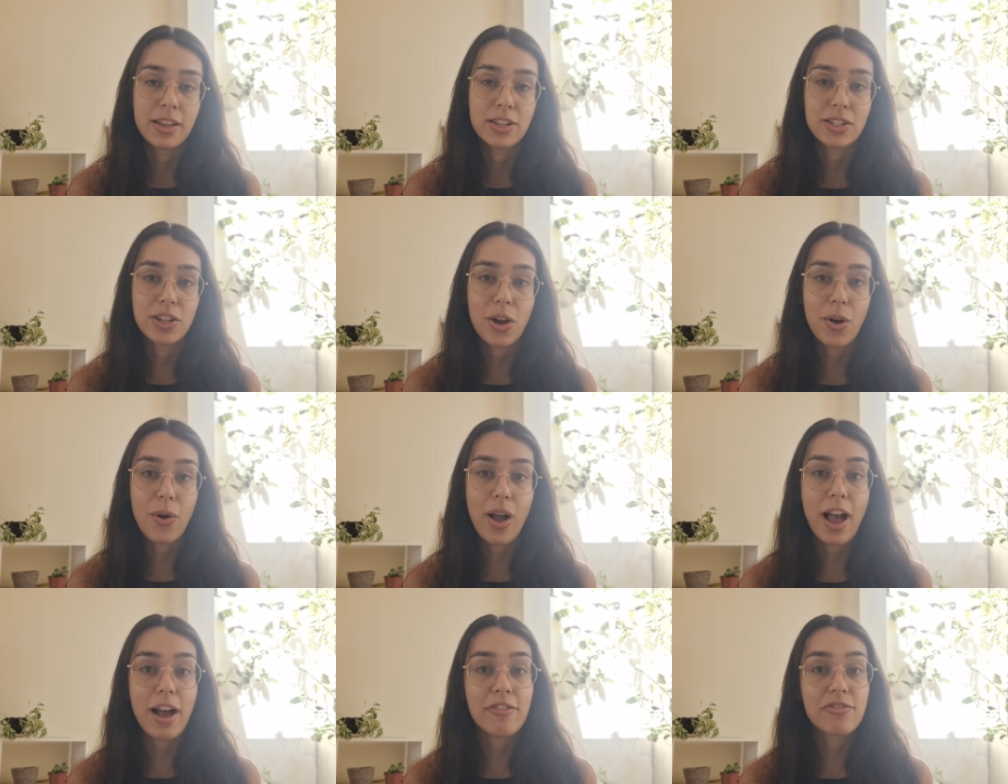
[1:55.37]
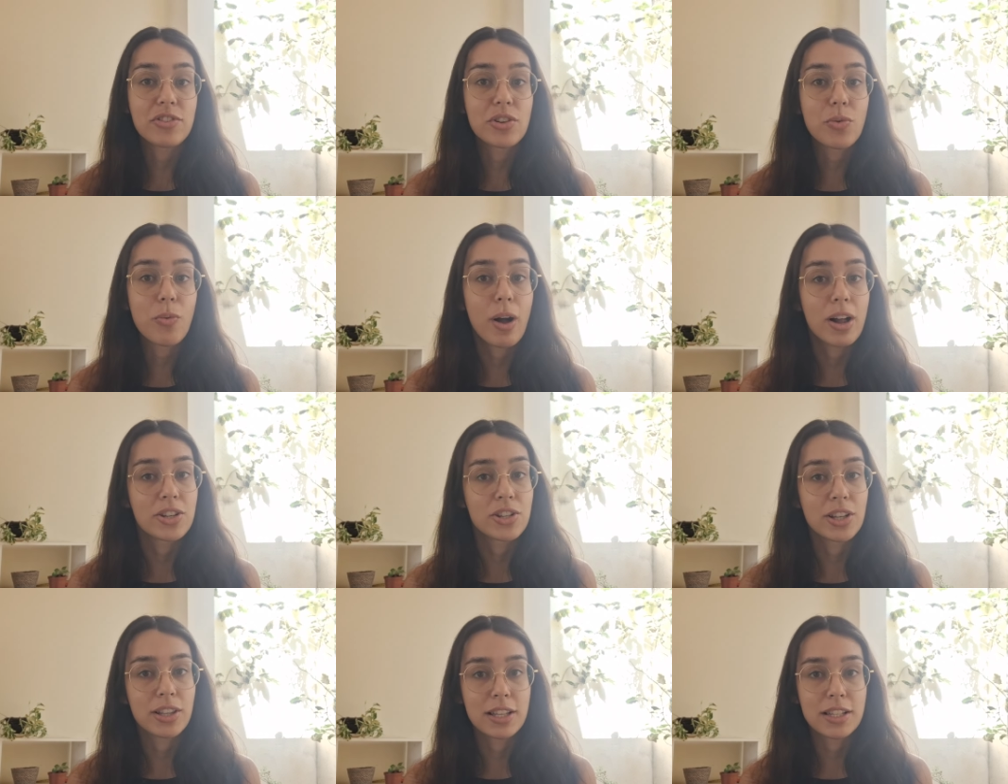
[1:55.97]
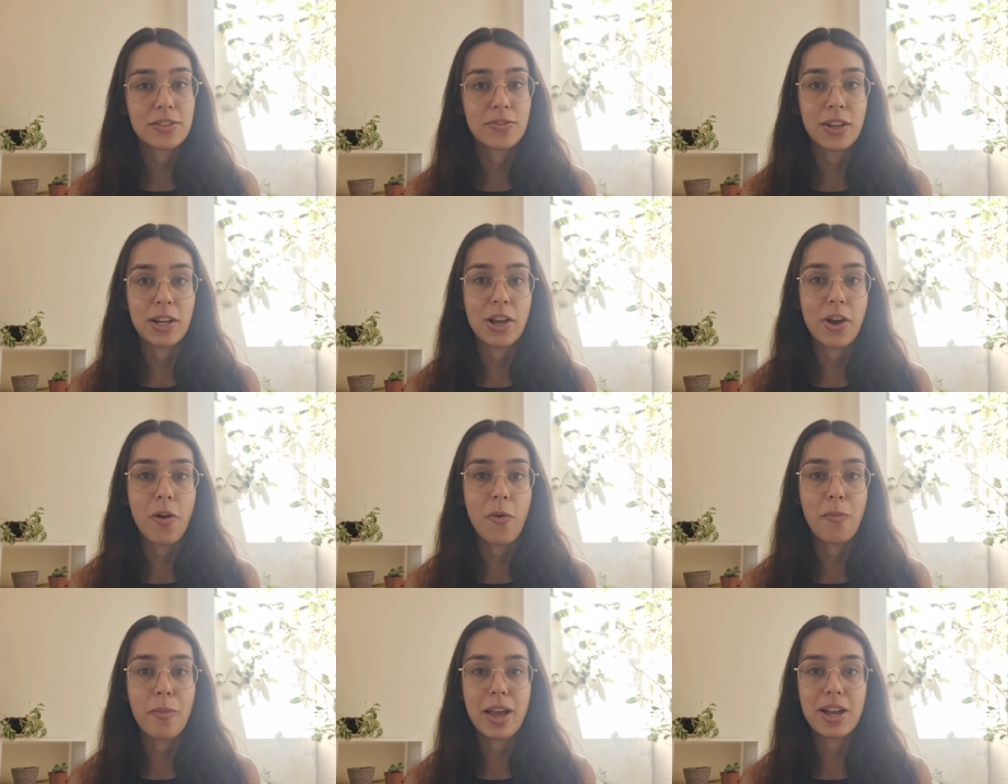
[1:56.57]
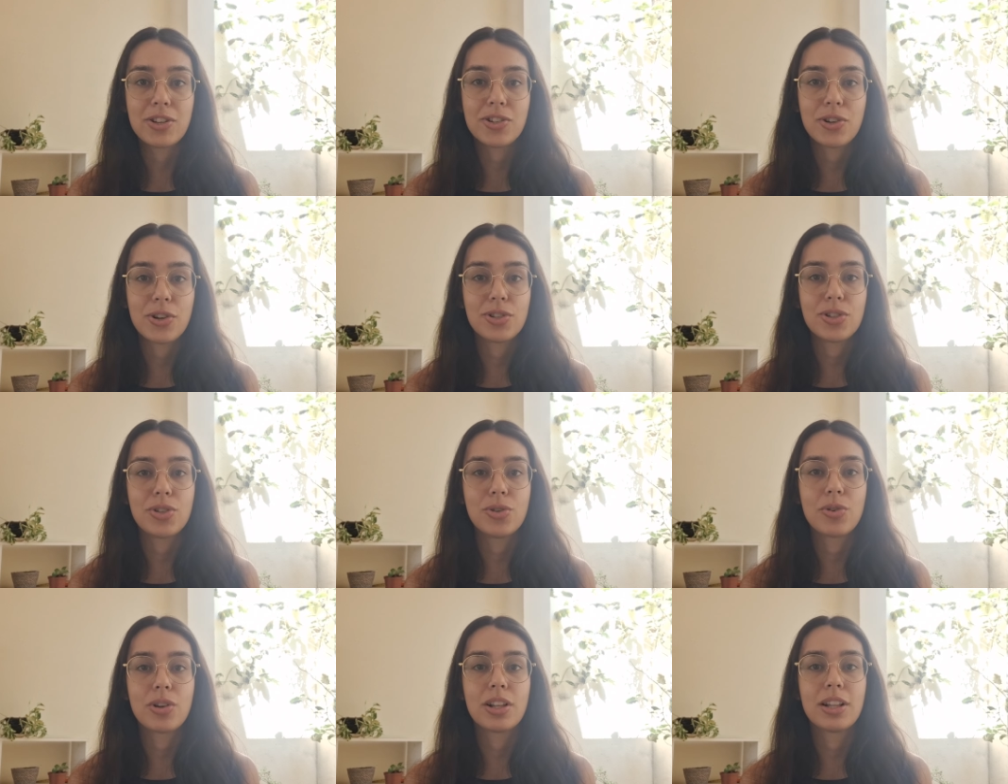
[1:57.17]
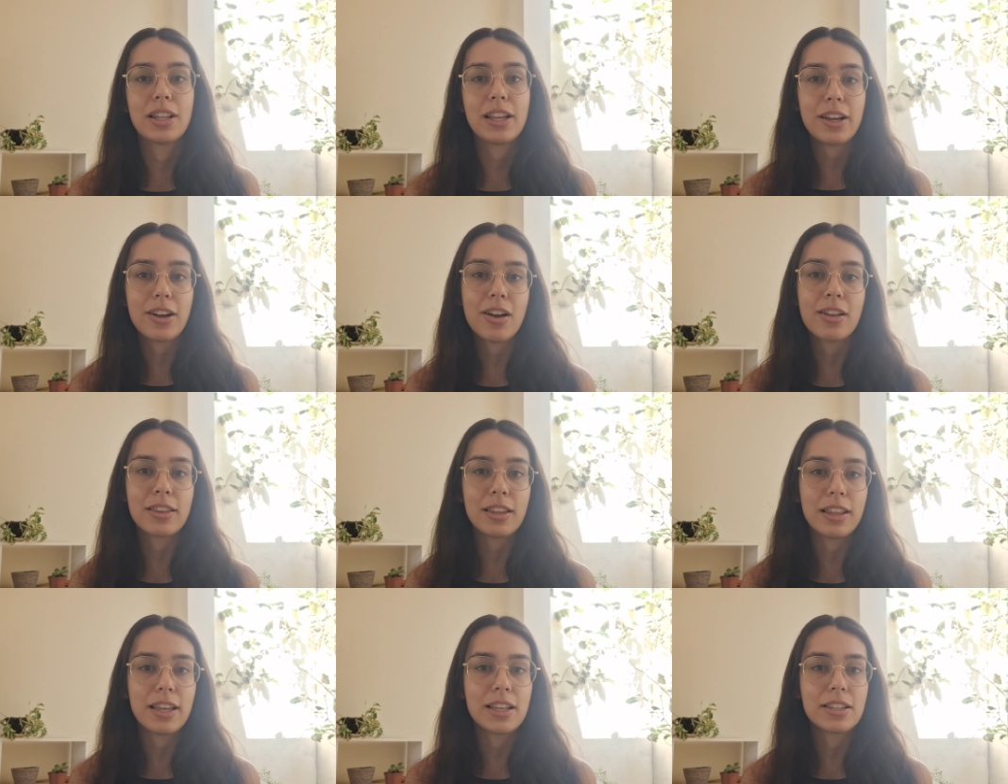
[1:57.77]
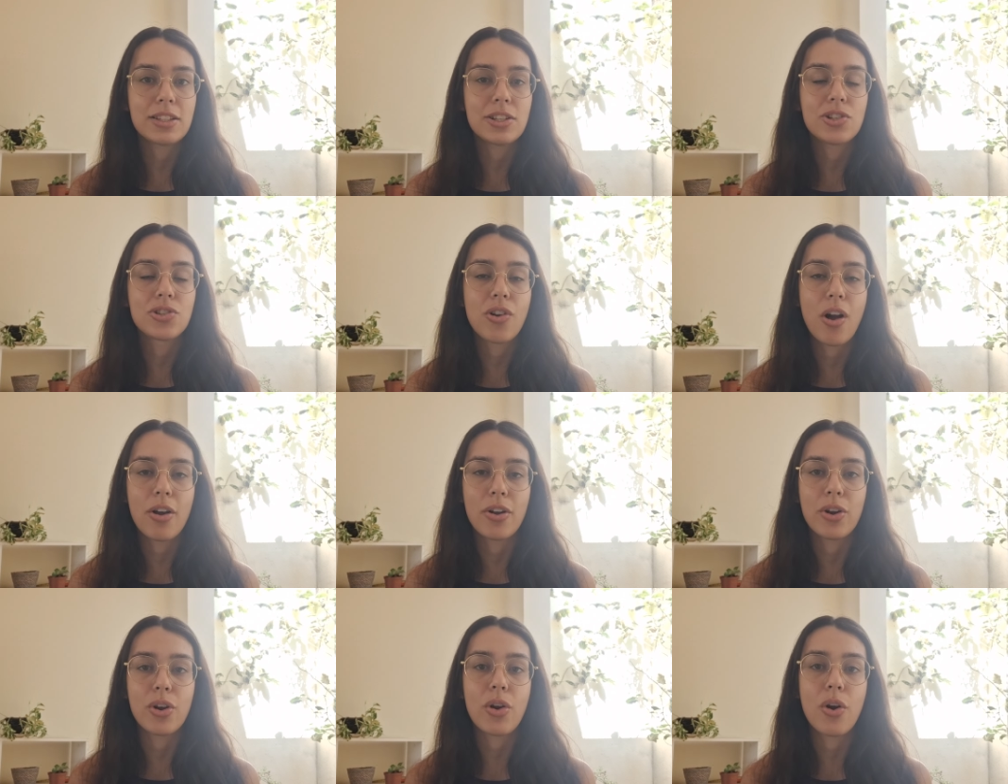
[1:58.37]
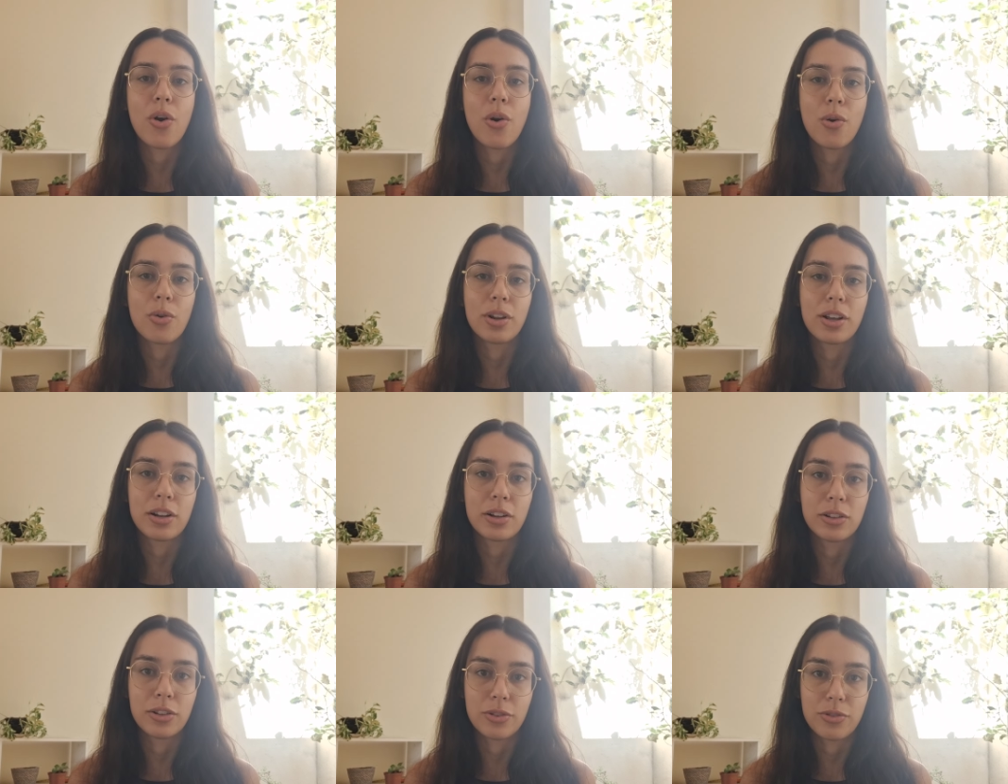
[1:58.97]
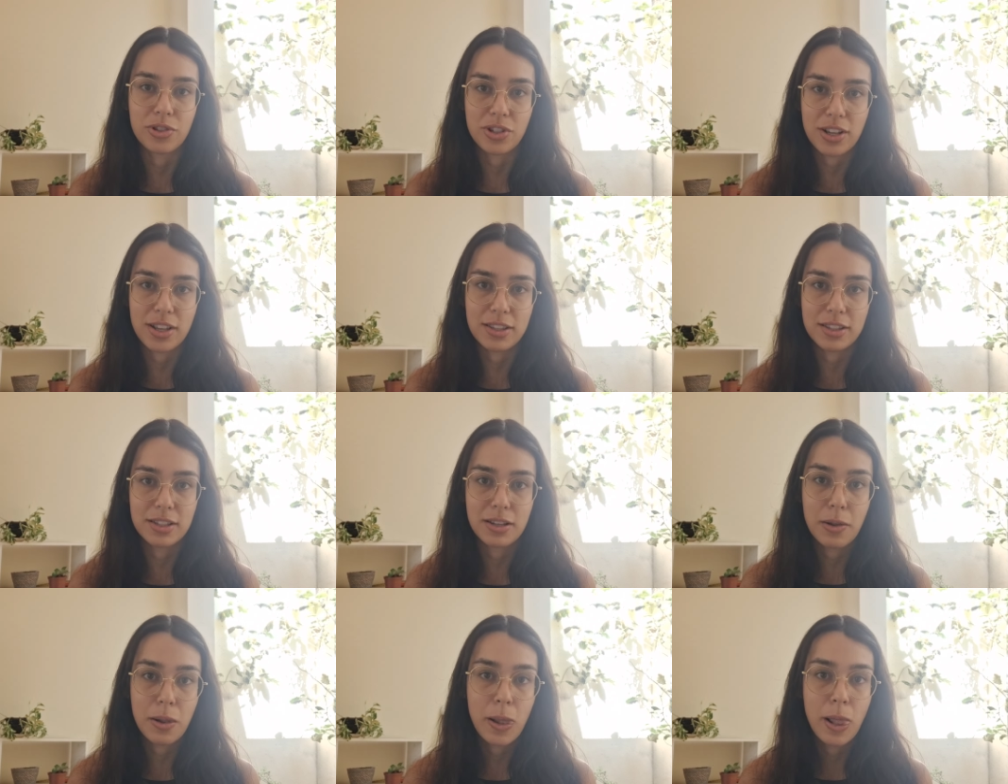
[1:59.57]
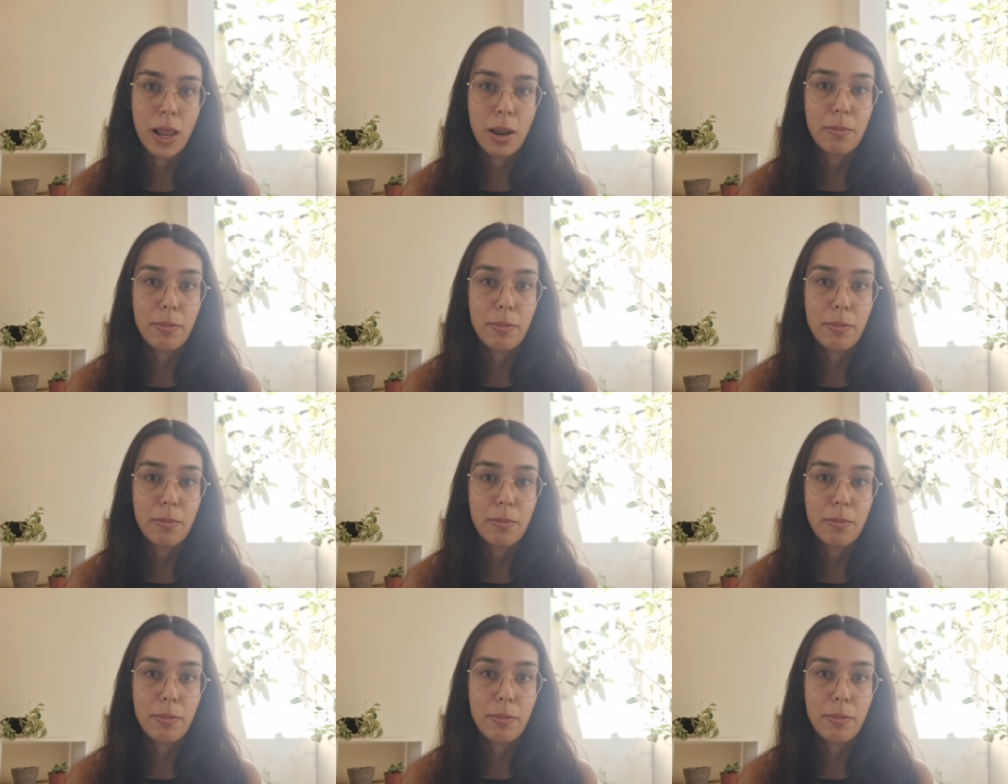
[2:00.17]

So after watching this video, make sure to click on the link to draw your own conclusions.